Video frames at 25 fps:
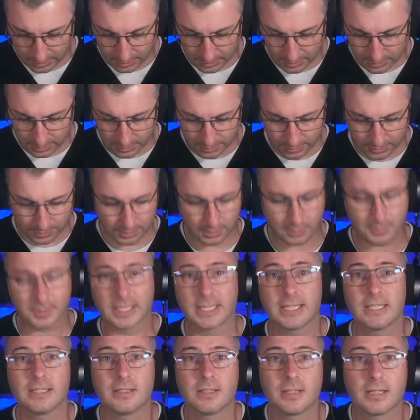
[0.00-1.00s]
So
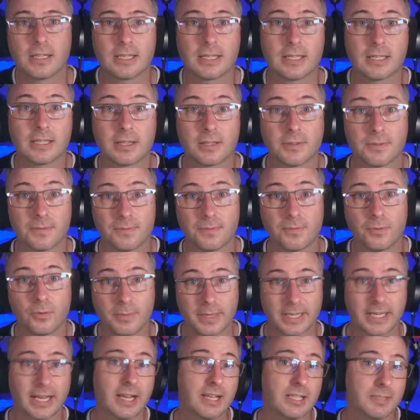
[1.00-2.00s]
again, the format
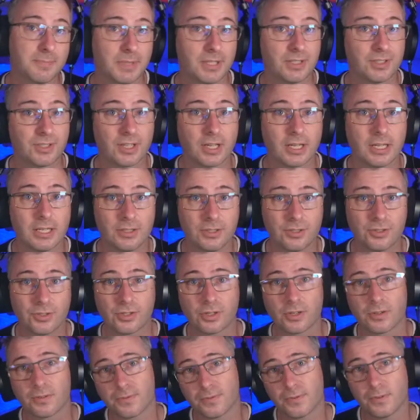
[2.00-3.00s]
has been changed,
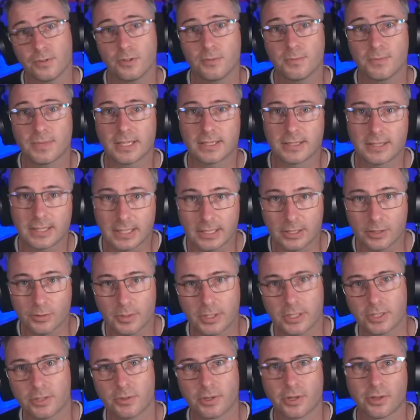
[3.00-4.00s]
confirmed that the
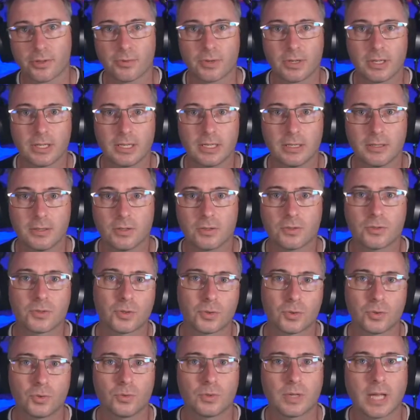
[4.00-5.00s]

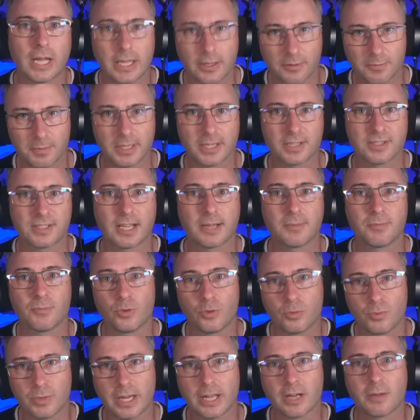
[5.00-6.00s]
2023.2 KFP exam will
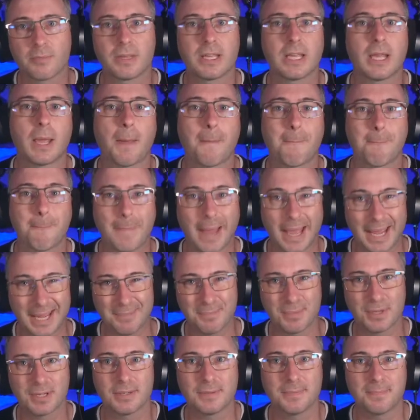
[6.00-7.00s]
now be
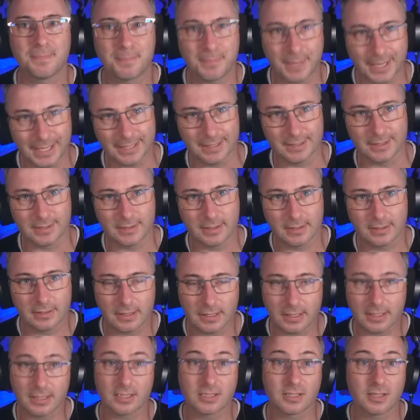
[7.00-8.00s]
paper-based.
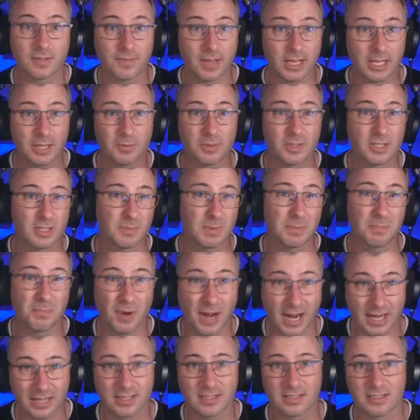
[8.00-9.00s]
So for anyone that's been
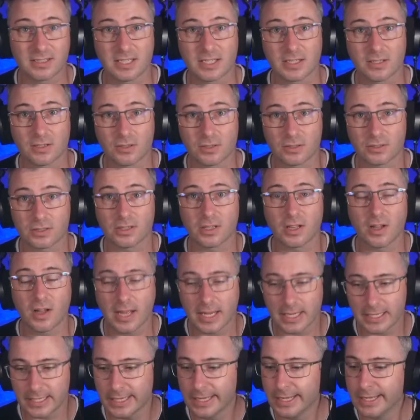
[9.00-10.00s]
practicing
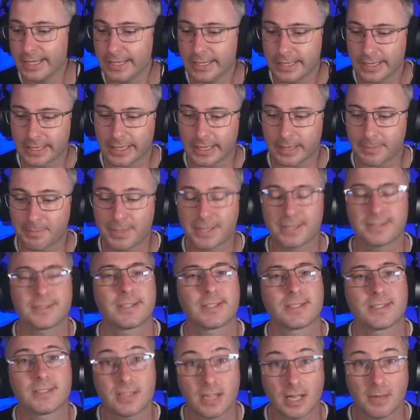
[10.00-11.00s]
online, best to
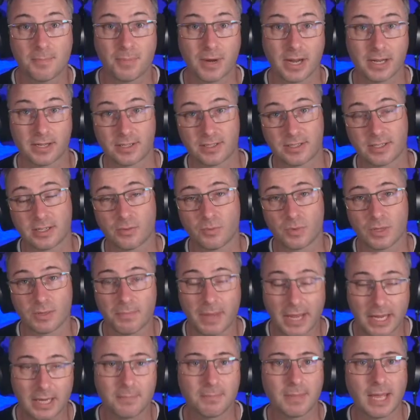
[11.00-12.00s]
start practicing with
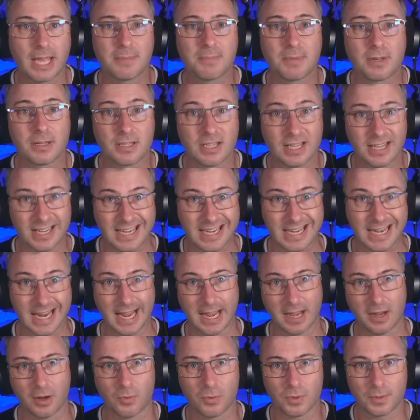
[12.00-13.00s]
pen and paper
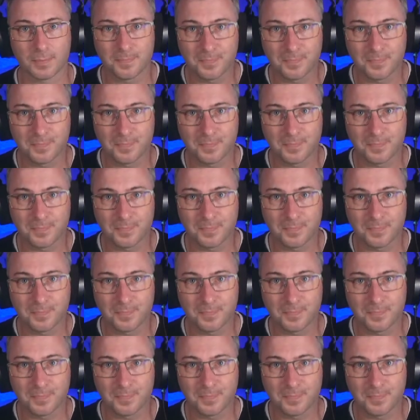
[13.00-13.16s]
now.